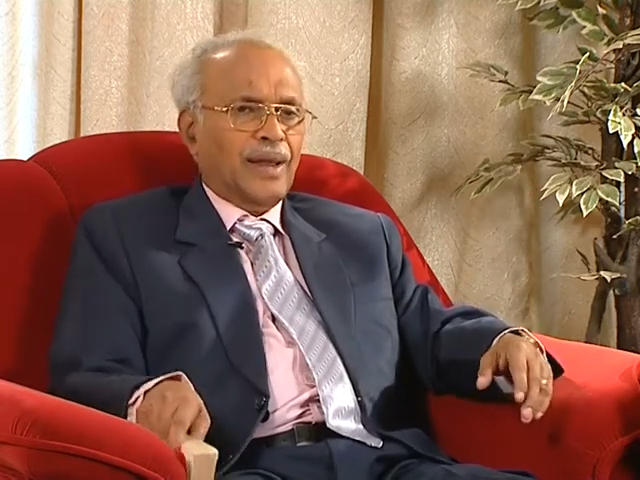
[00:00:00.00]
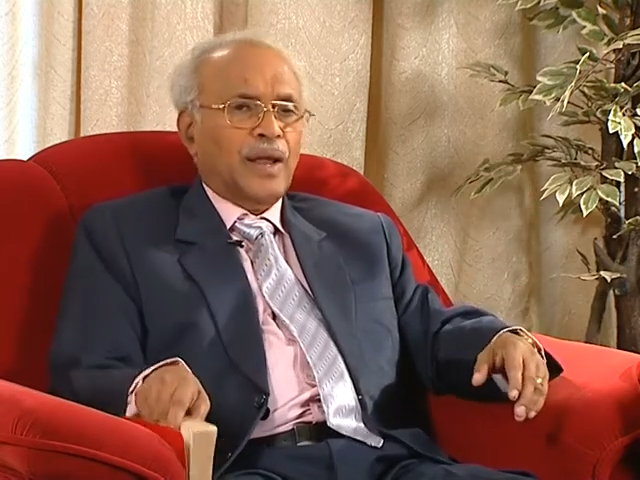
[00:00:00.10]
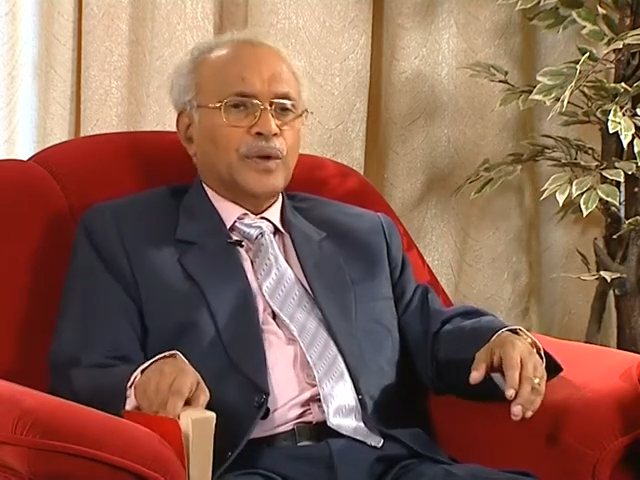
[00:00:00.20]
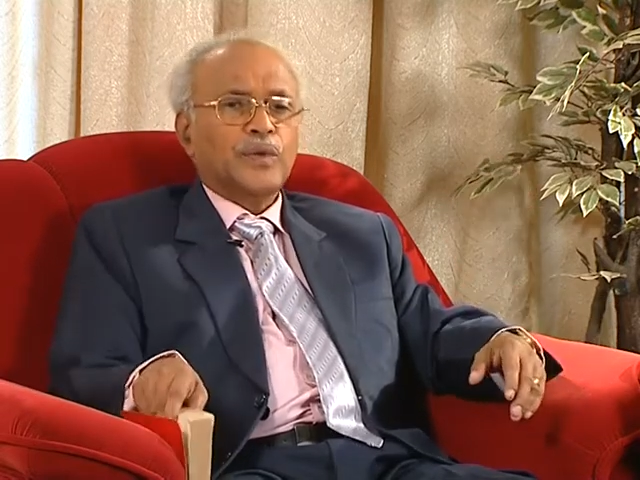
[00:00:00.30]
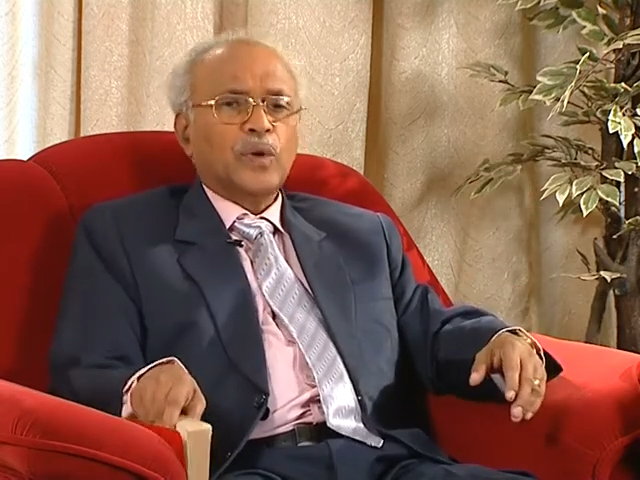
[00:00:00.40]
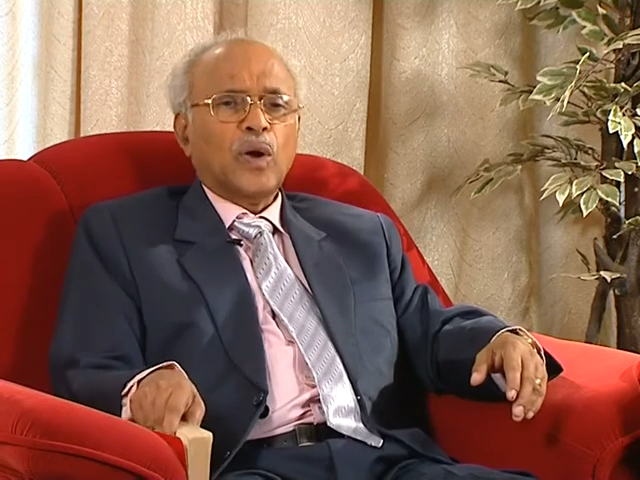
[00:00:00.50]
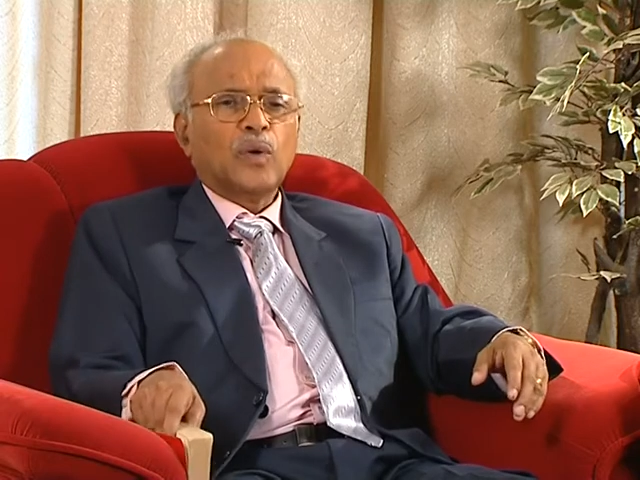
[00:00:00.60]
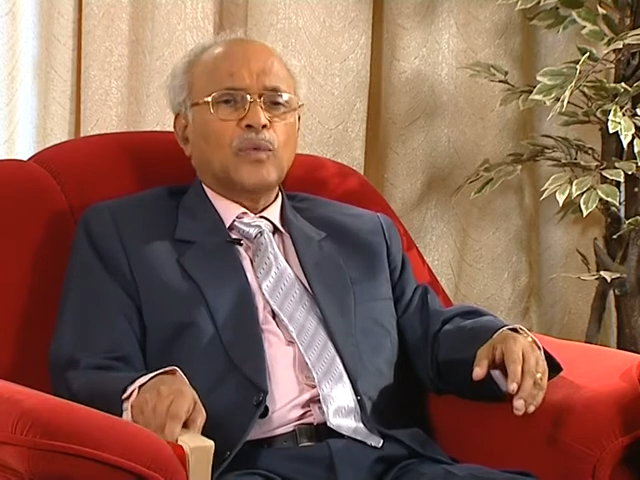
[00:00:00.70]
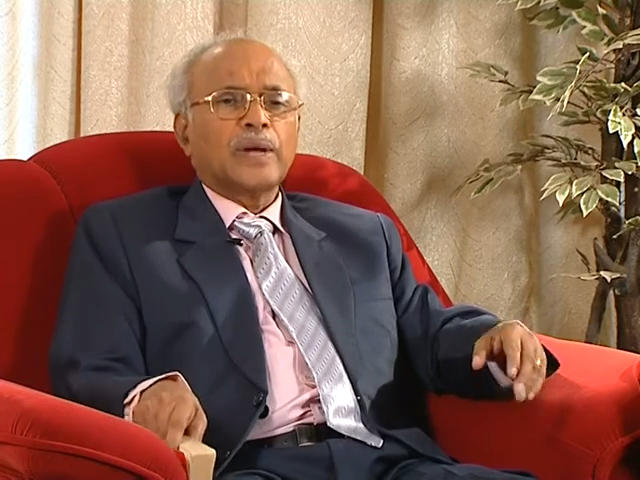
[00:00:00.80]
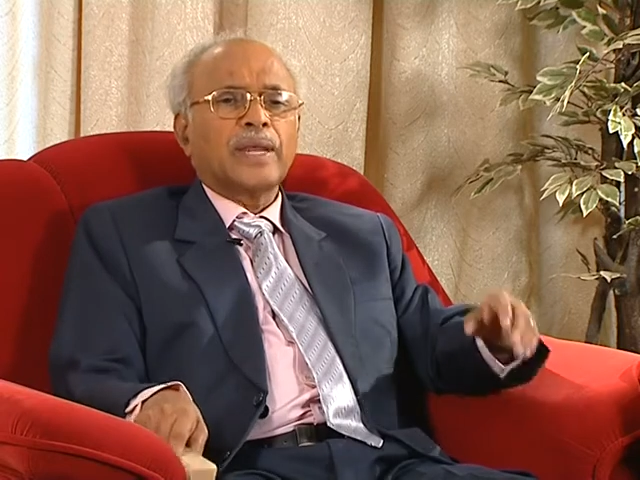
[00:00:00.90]
"Don't
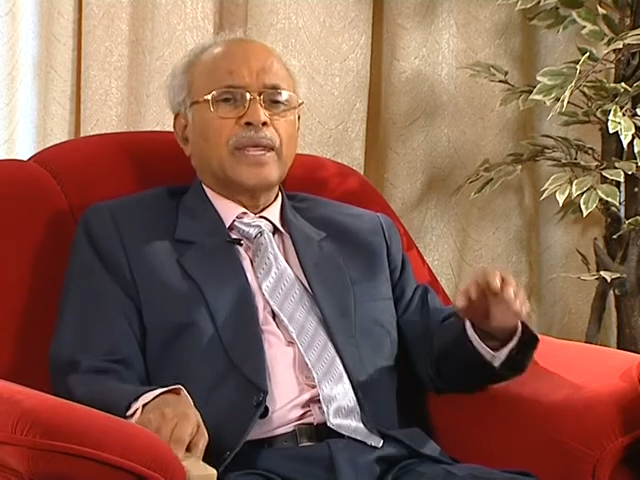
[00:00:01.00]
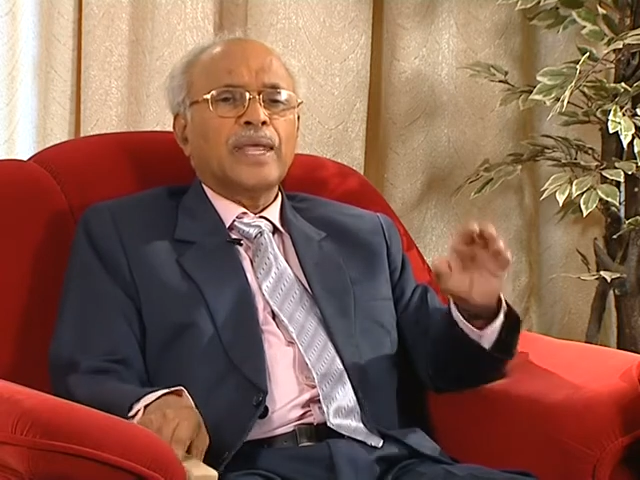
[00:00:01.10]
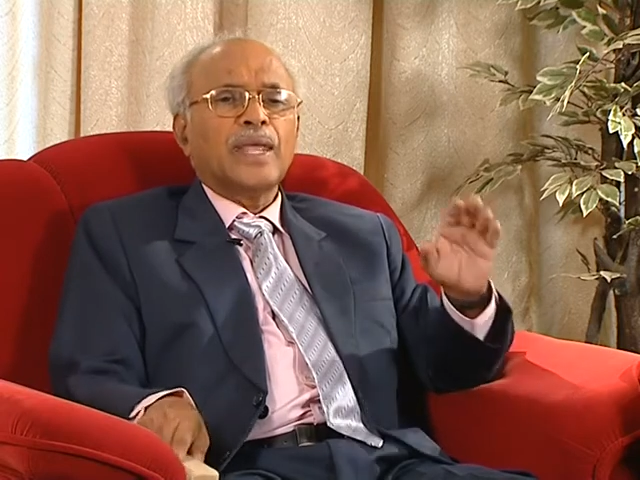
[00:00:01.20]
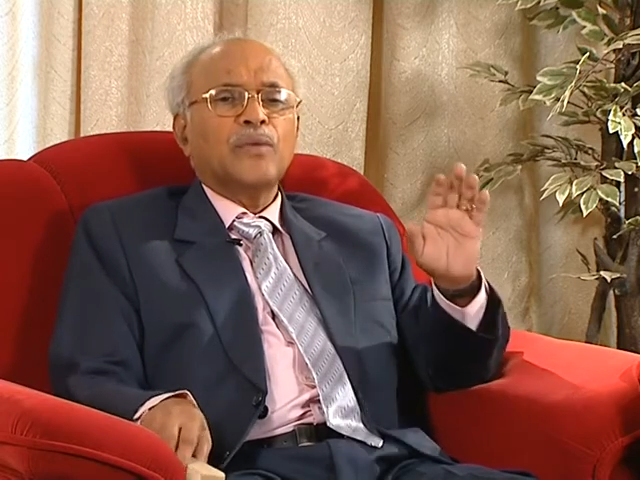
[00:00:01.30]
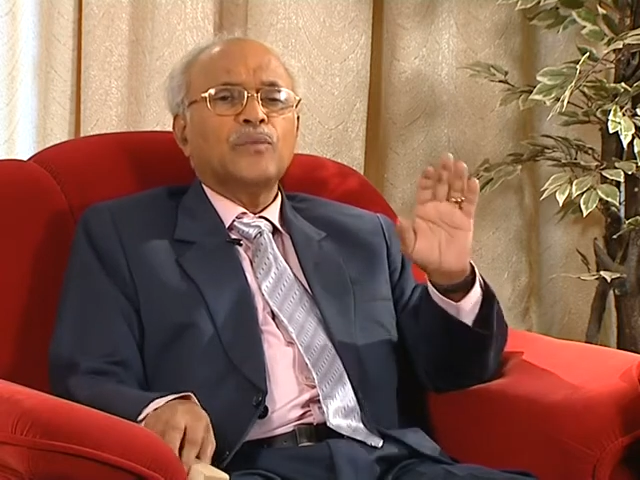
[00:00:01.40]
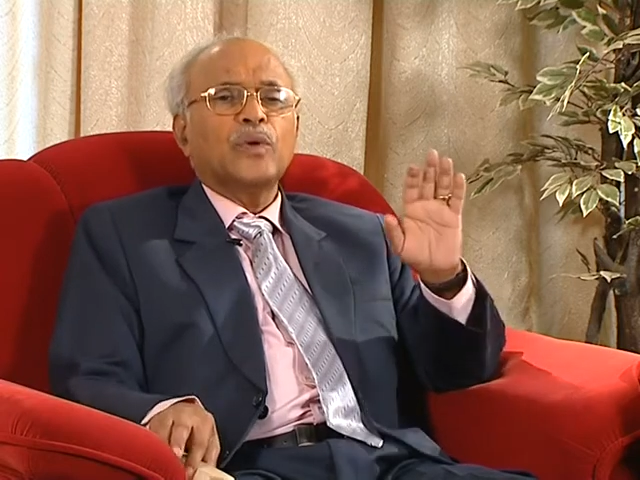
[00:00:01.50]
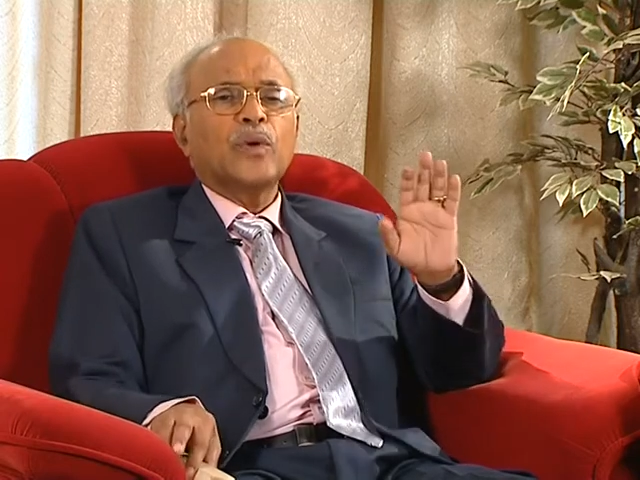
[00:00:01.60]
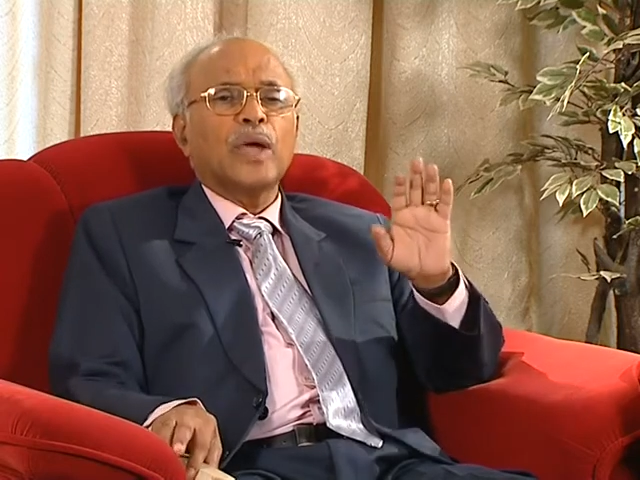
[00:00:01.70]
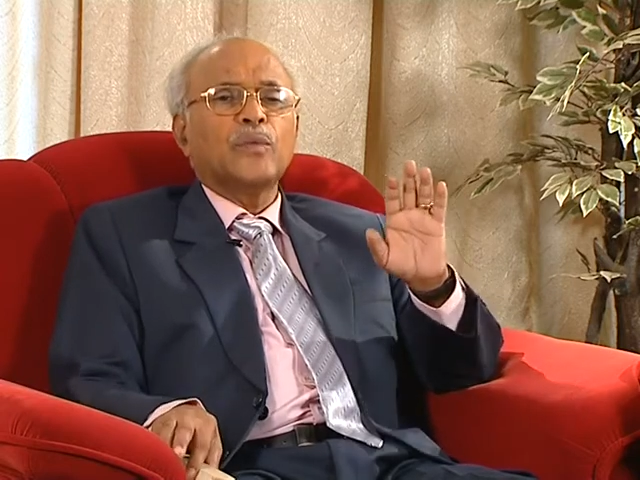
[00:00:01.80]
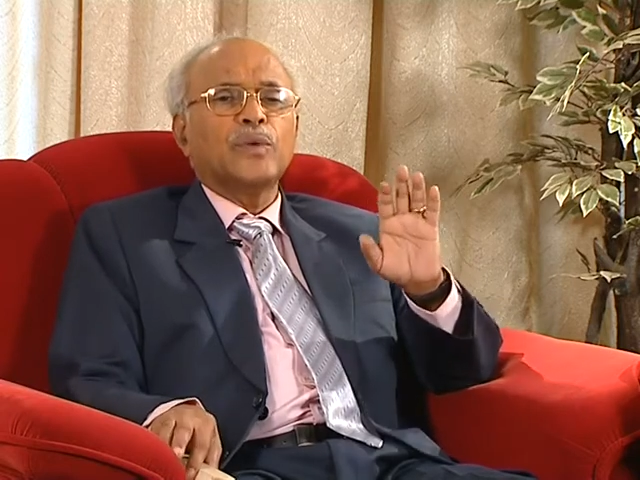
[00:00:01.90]
worry if you
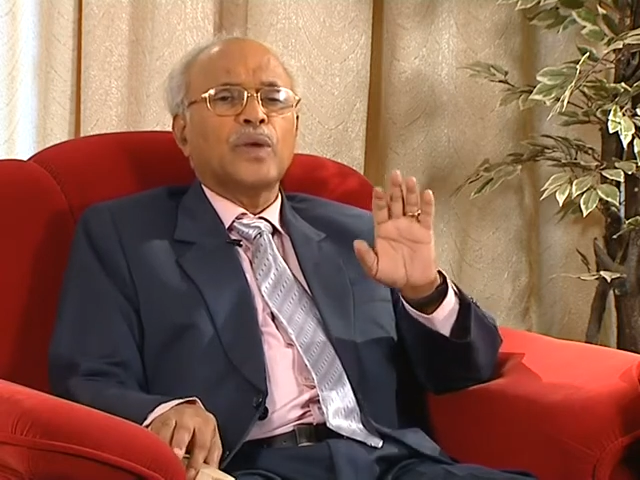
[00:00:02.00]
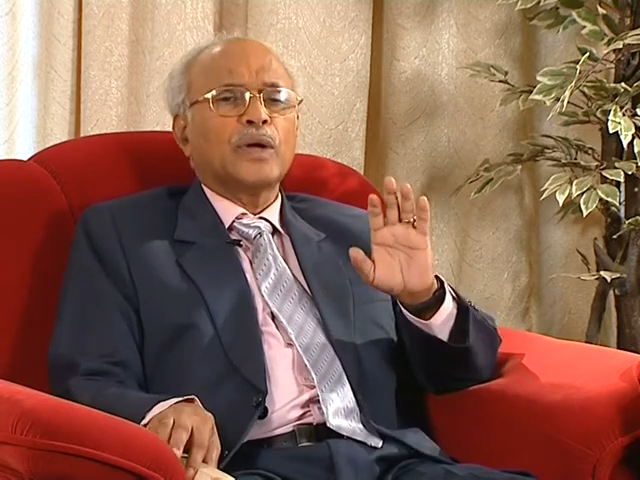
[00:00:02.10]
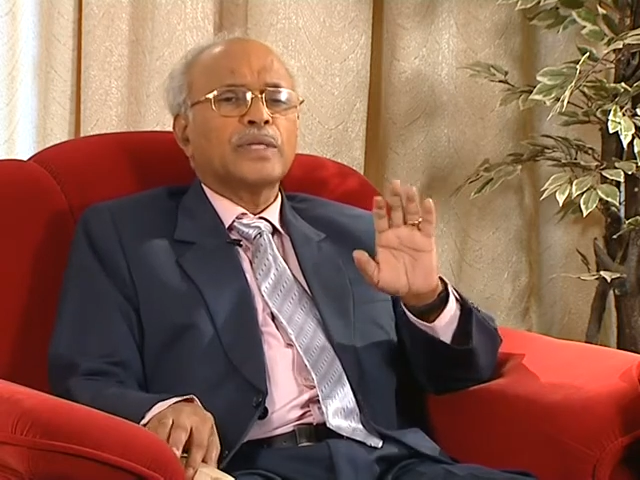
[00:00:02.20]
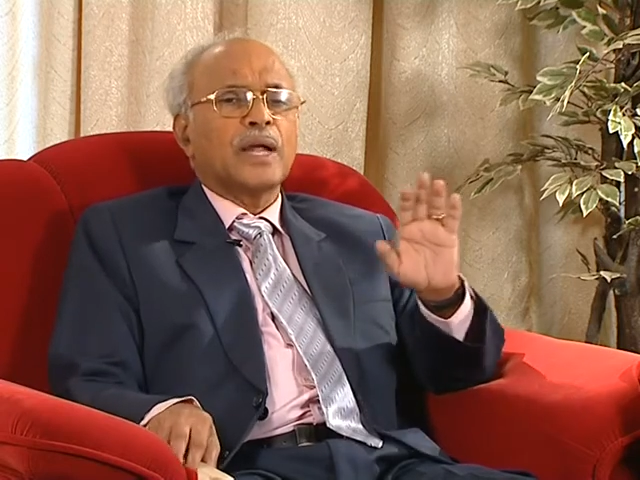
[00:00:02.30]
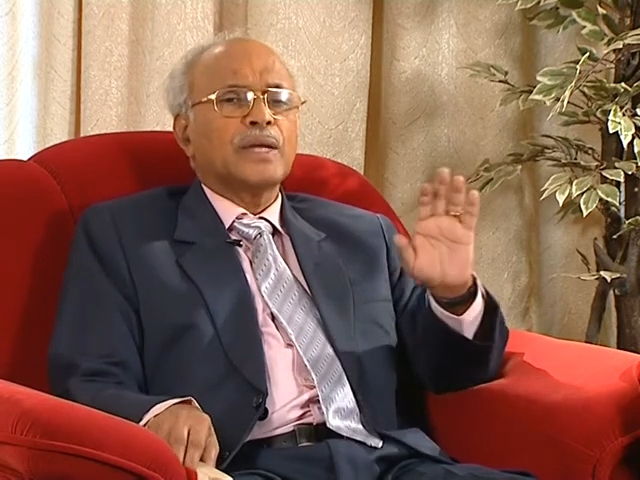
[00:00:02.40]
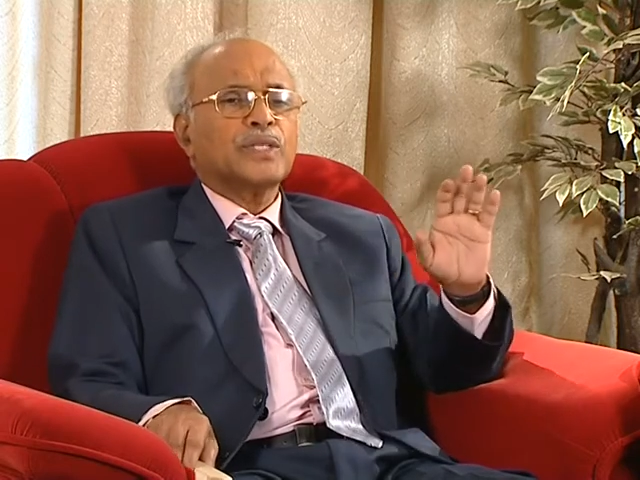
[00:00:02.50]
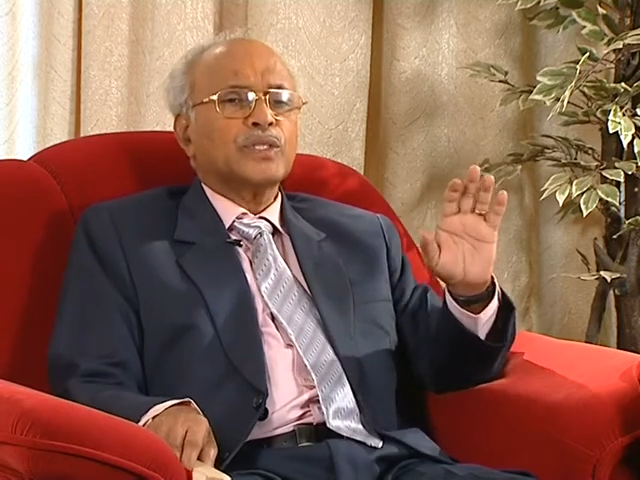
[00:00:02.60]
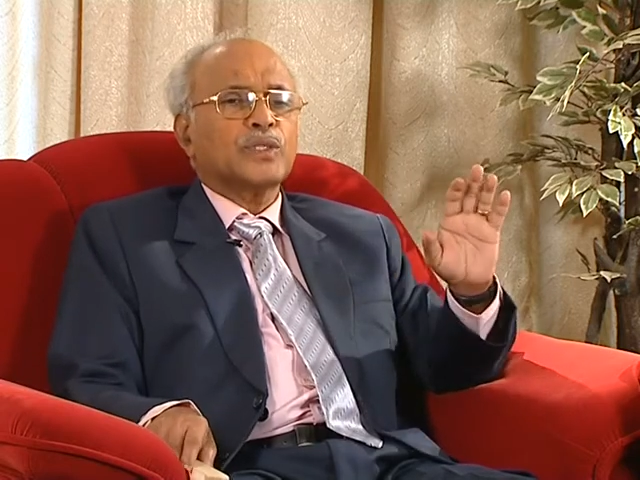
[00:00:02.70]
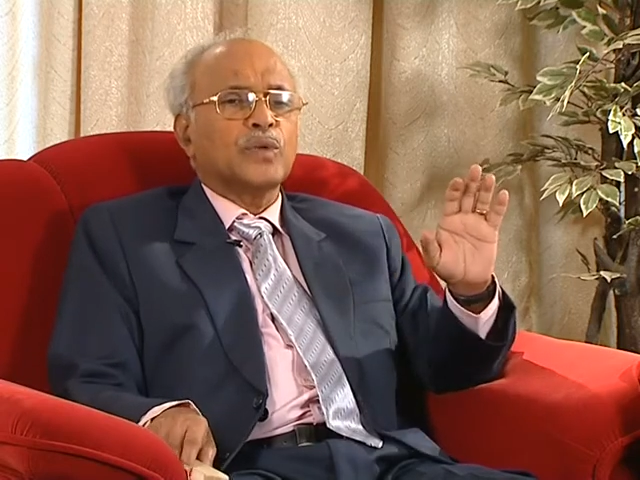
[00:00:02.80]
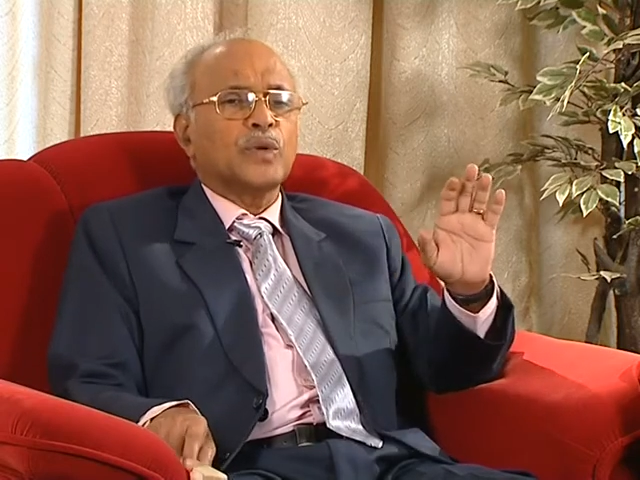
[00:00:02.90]
have not
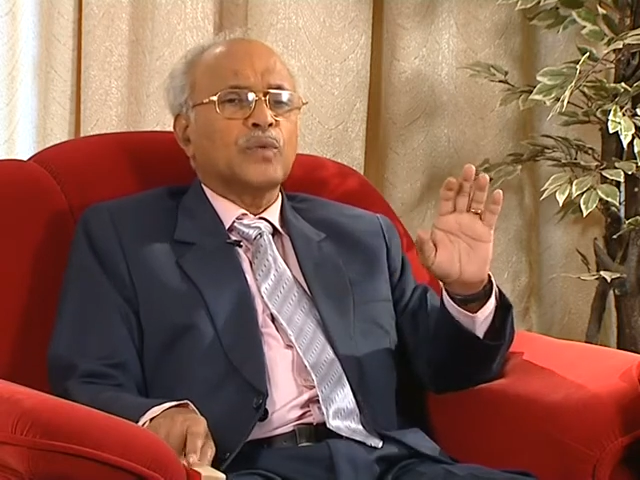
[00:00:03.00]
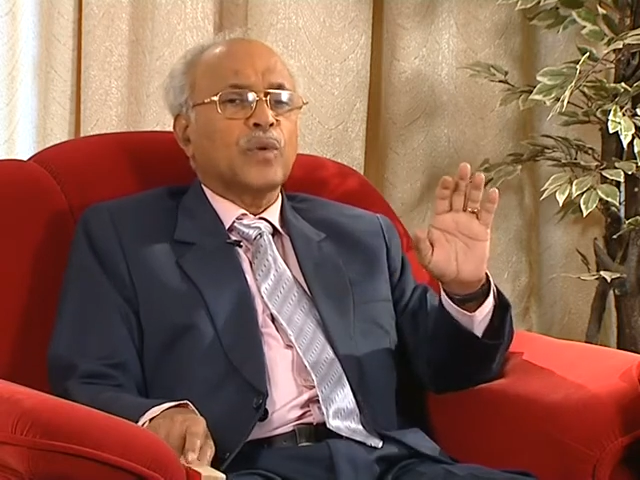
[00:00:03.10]
understood